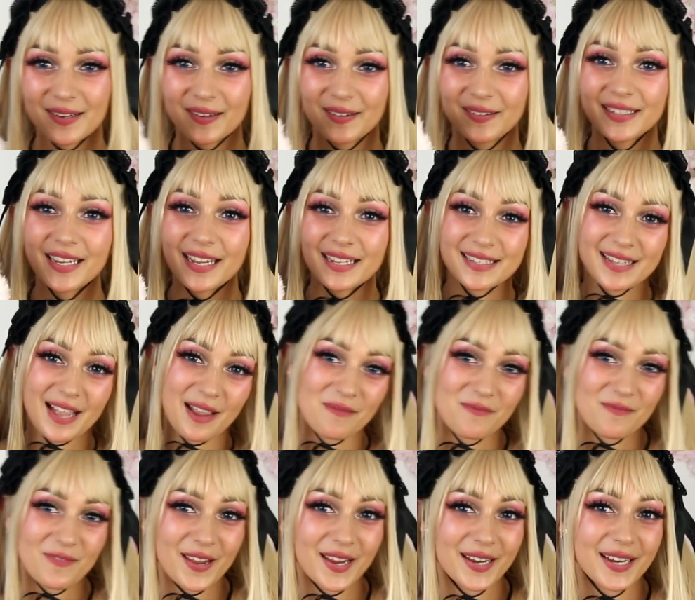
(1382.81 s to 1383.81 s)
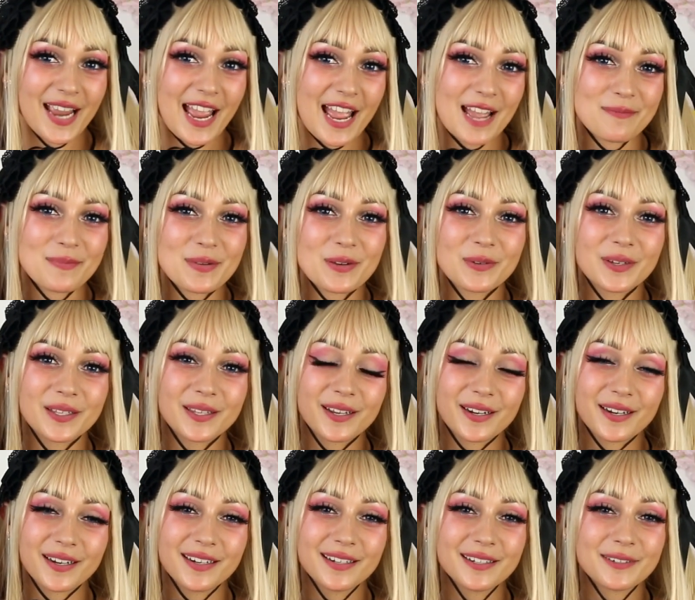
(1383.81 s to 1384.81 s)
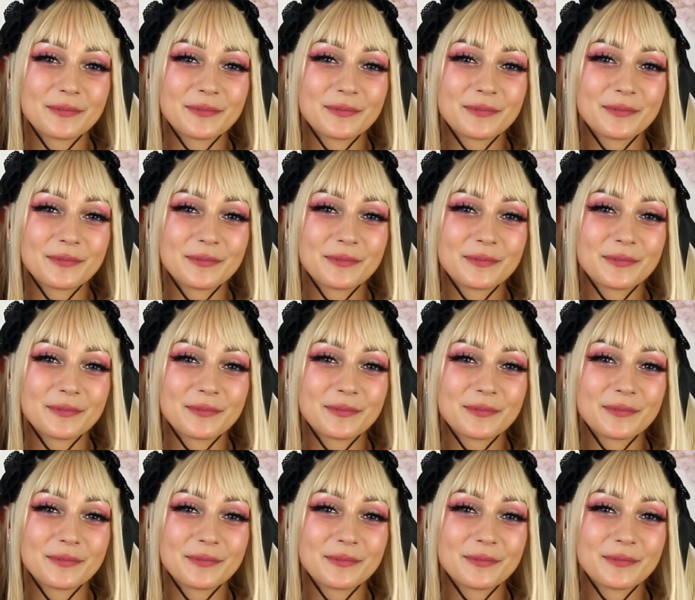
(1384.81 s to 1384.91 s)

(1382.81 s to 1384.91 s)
So yes, I'm very happy with her.